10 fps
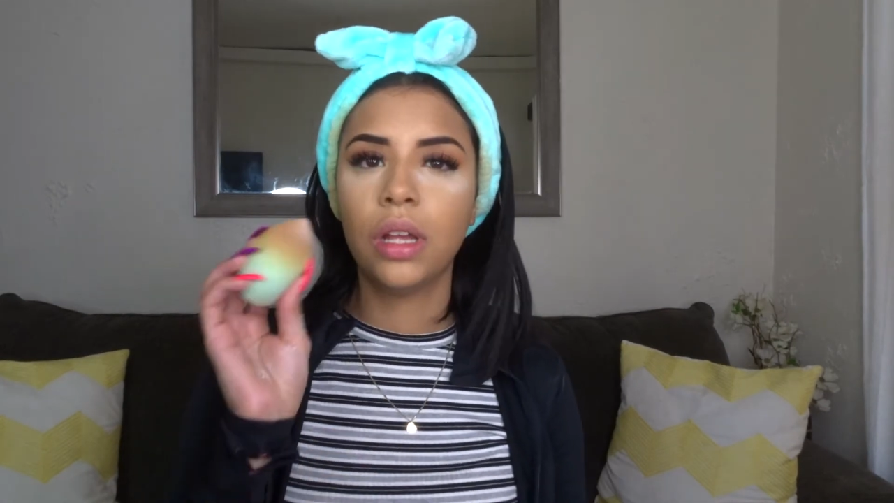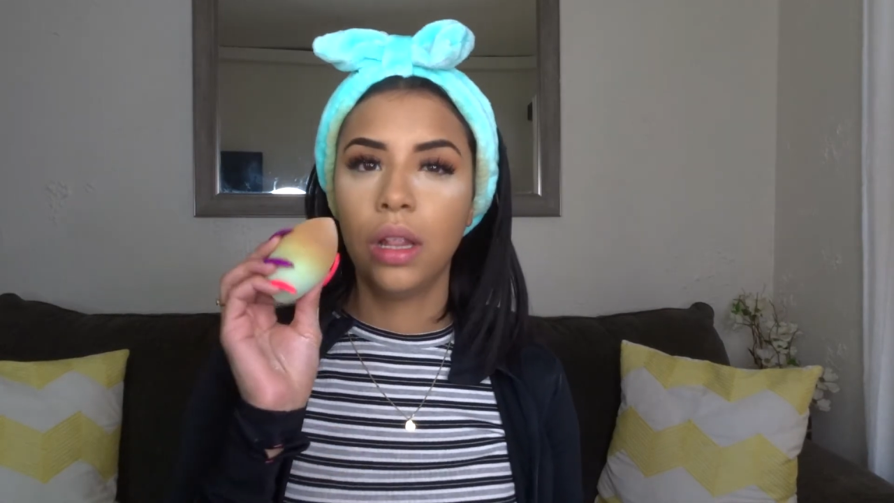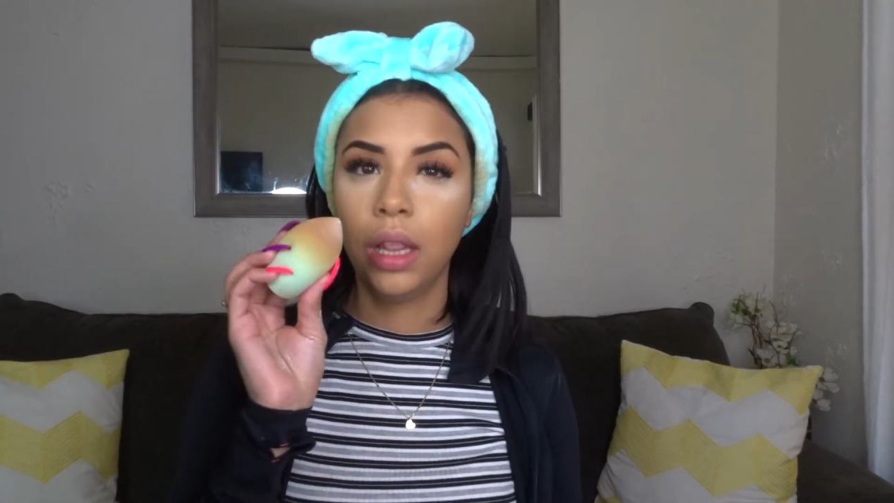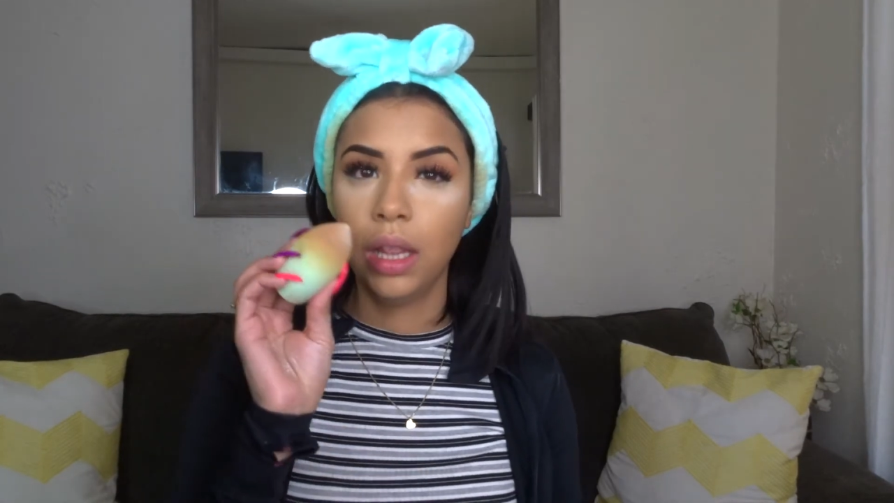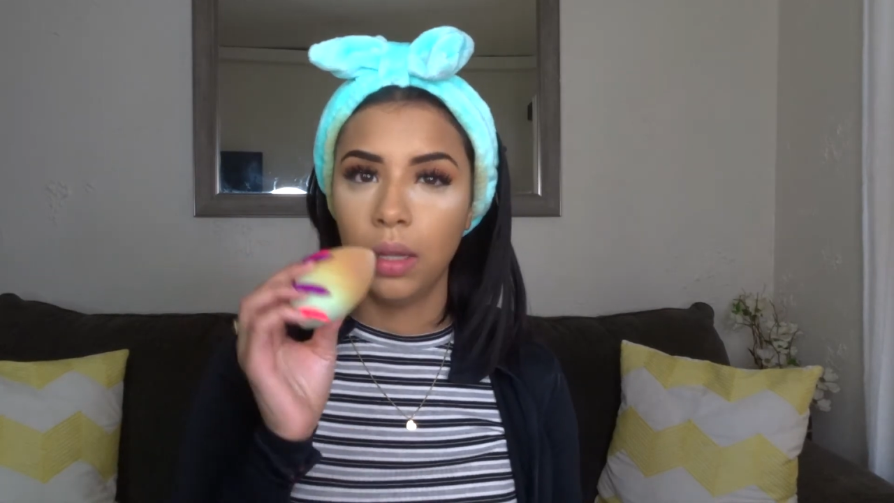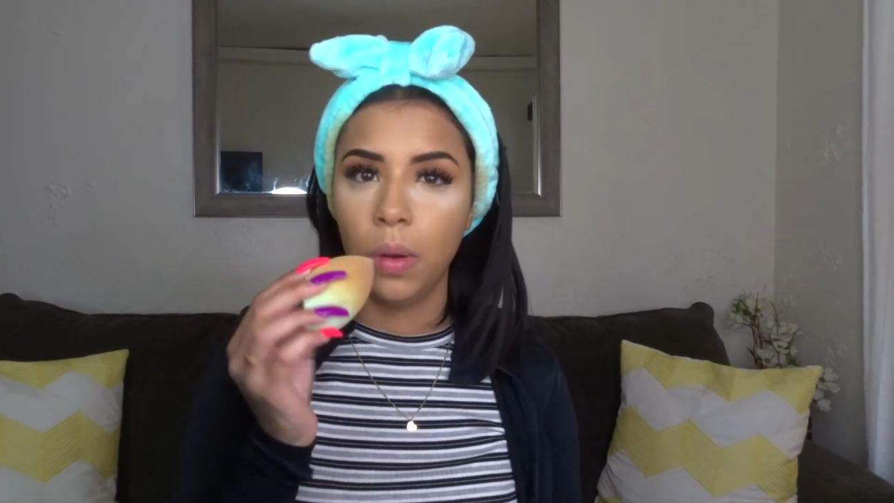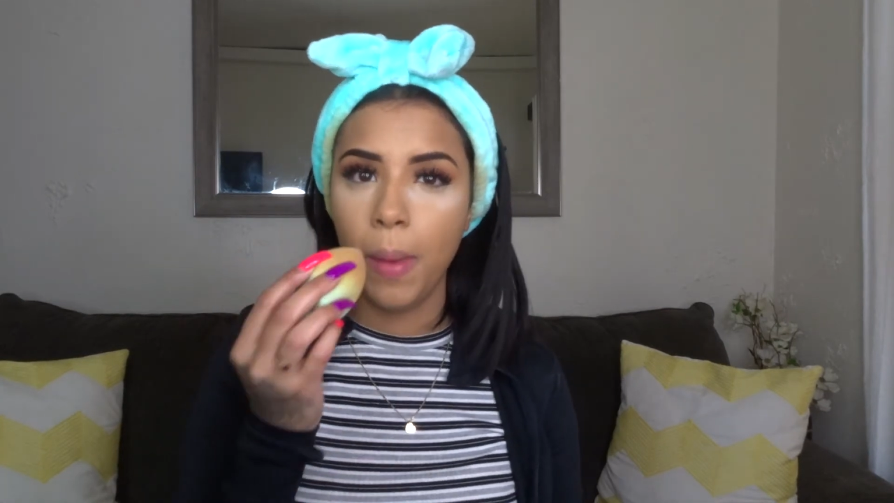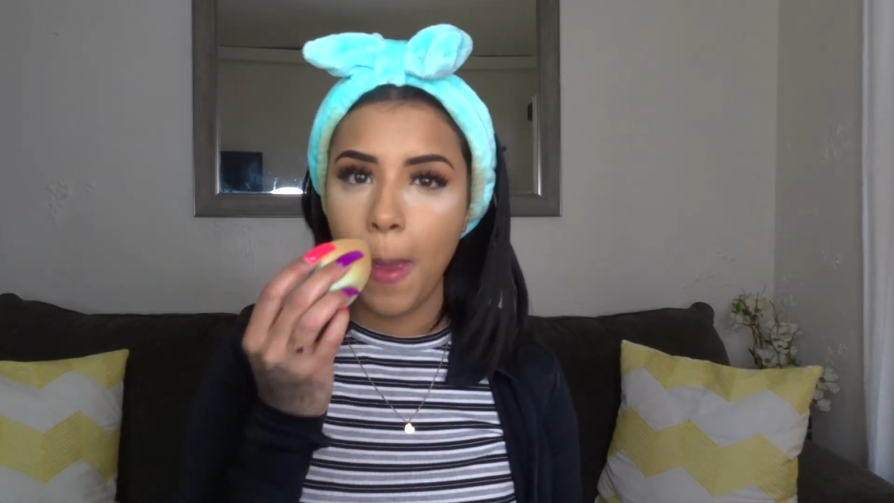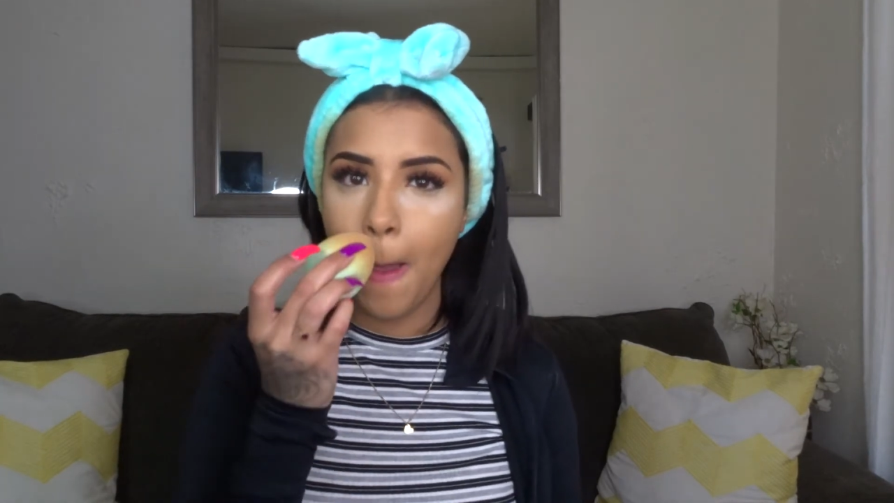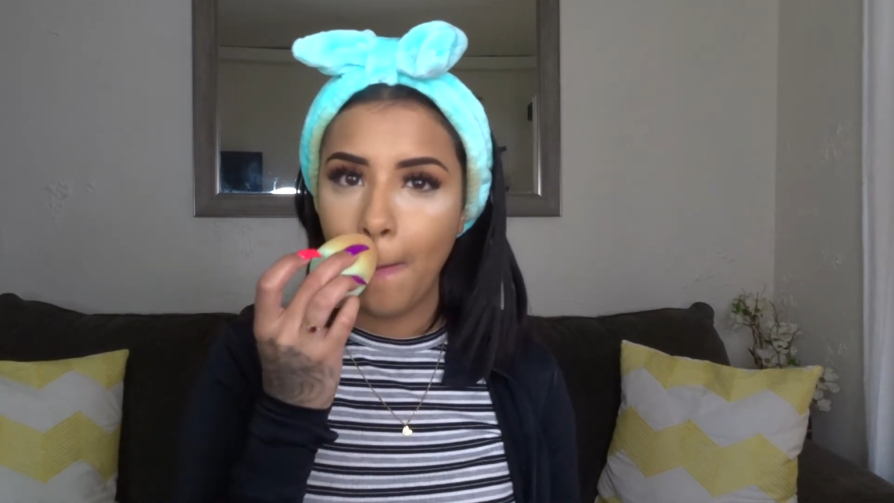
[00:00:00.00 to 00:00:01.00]
a little
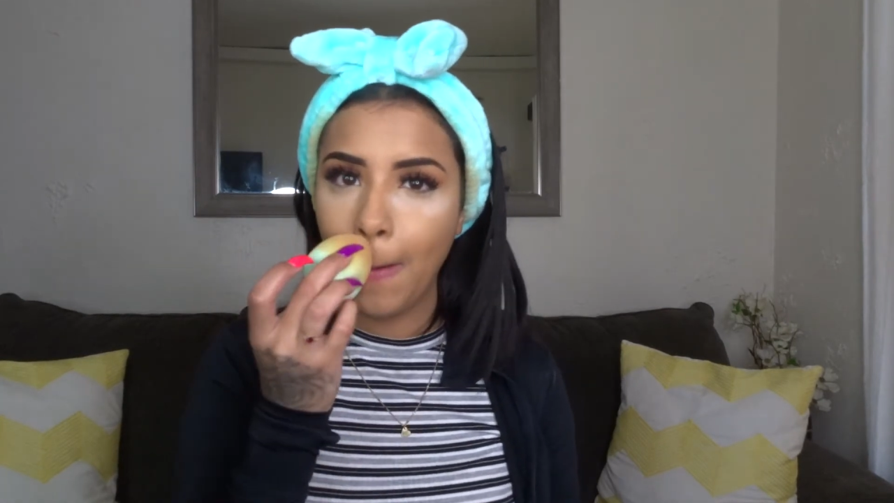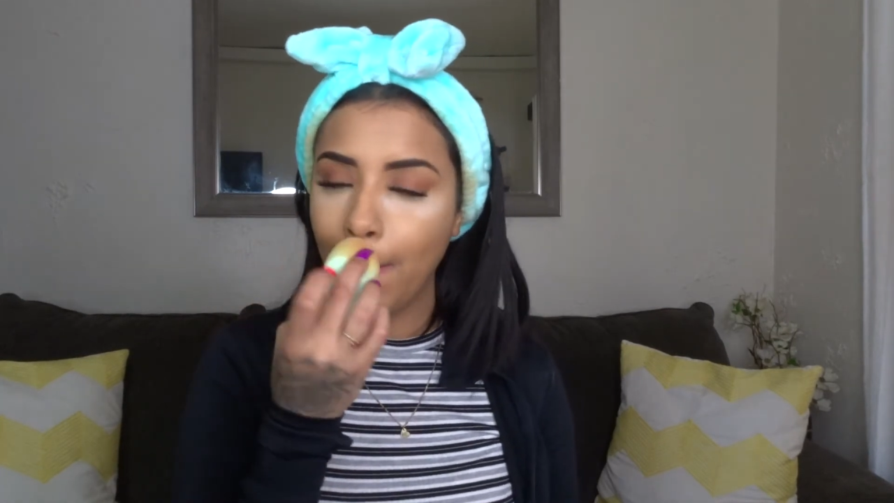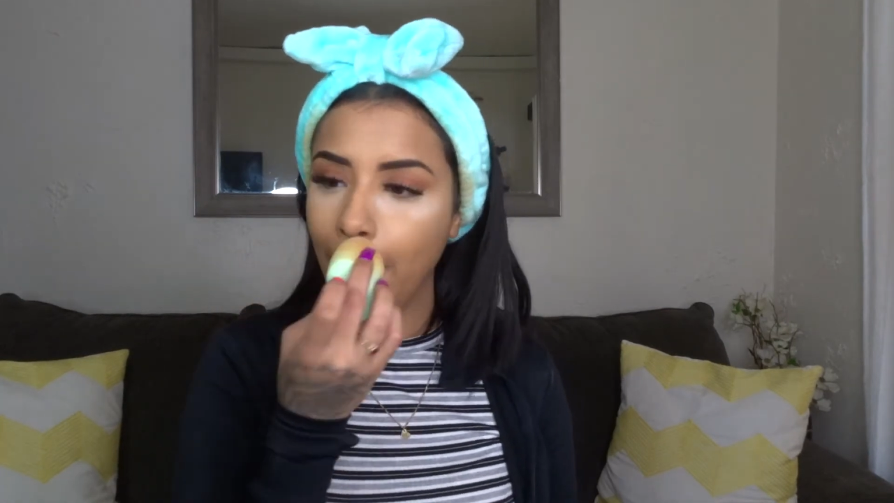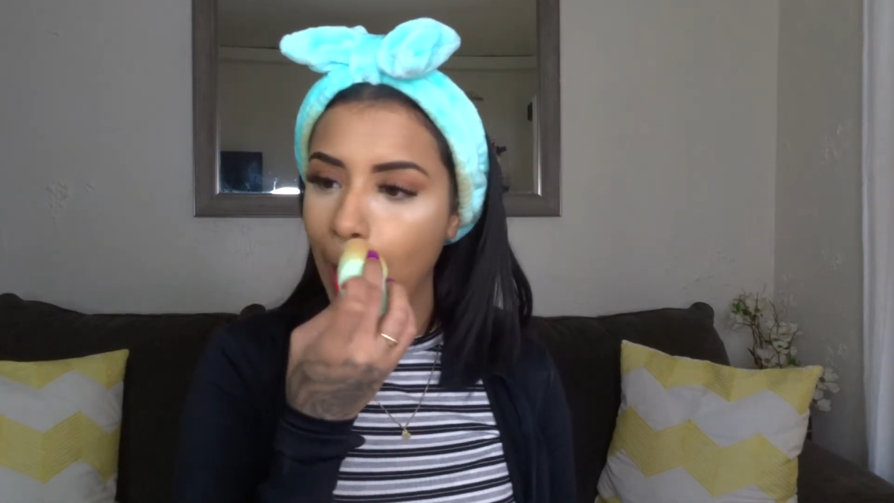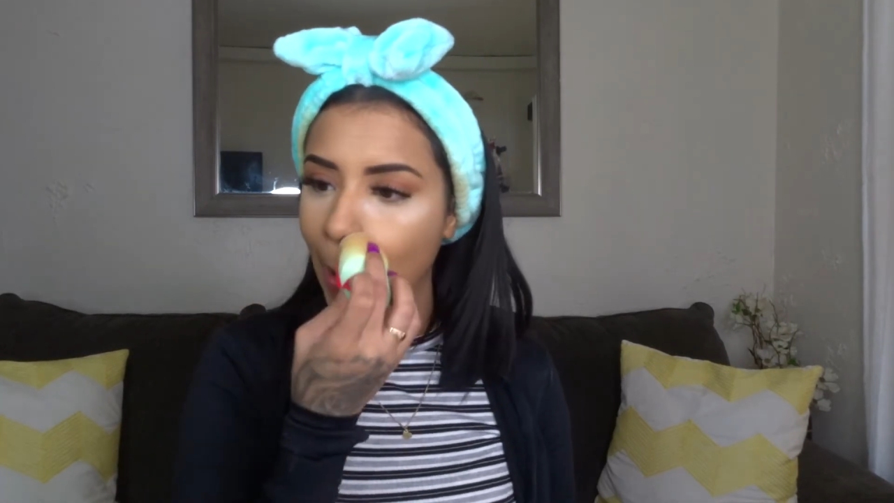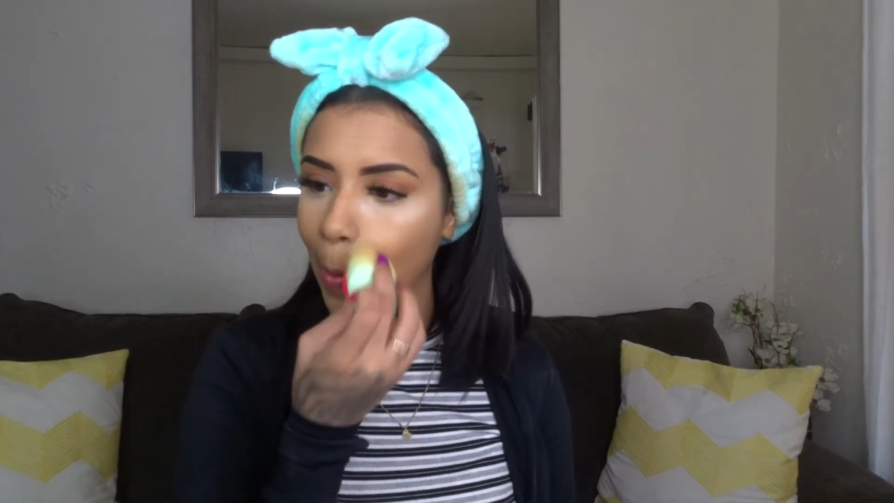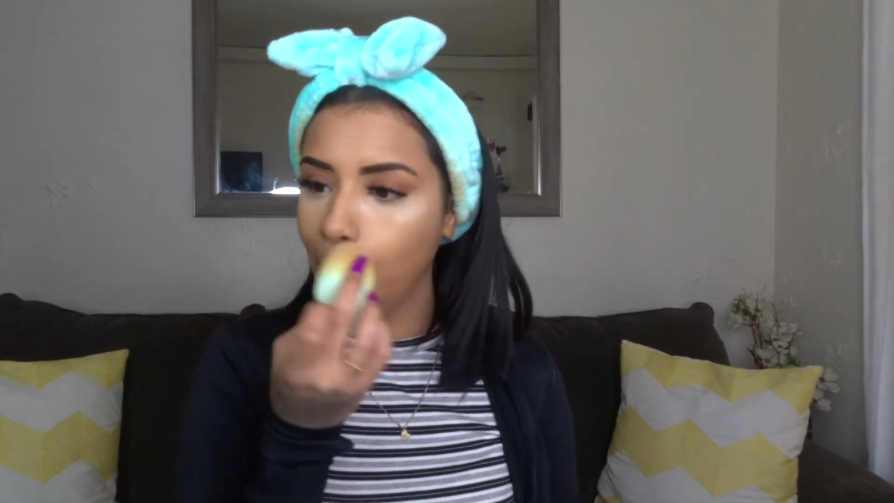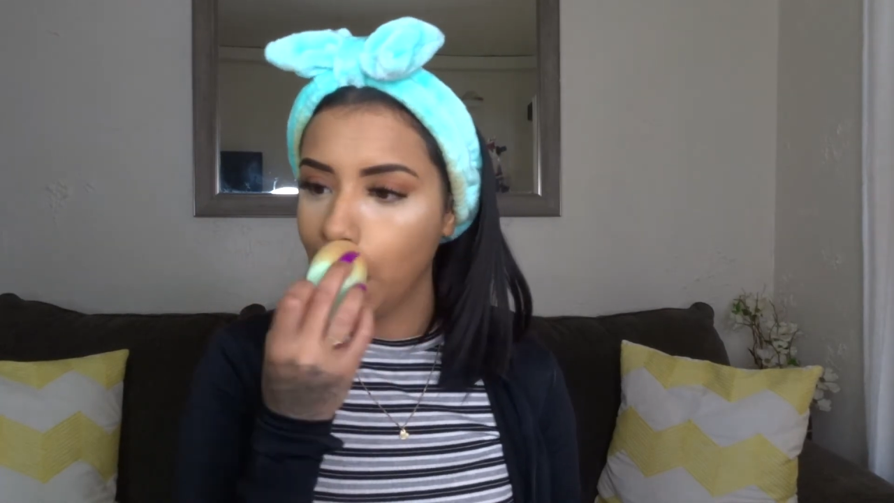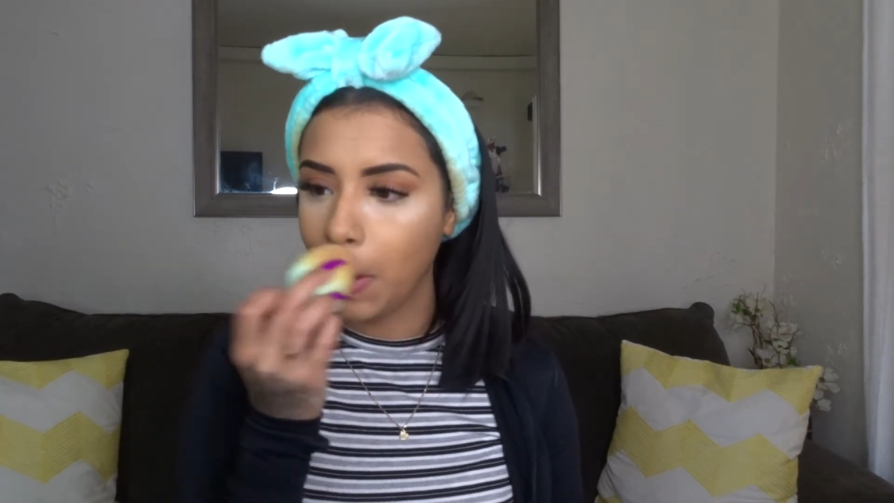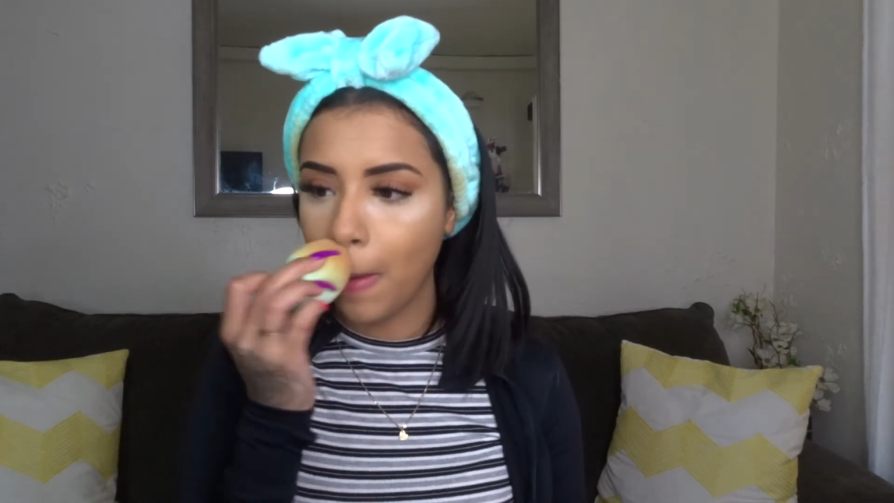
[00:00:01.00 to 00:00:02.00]
bit around my nose,